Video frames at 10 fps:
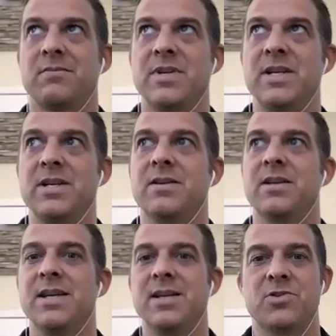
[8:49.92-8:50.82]
a
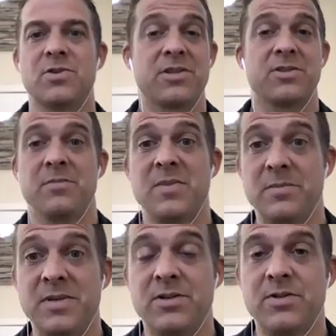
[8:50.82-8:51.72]
attraction
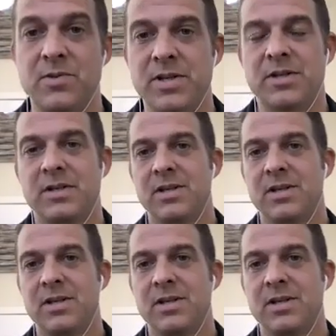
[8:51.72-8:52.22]
maybe to it.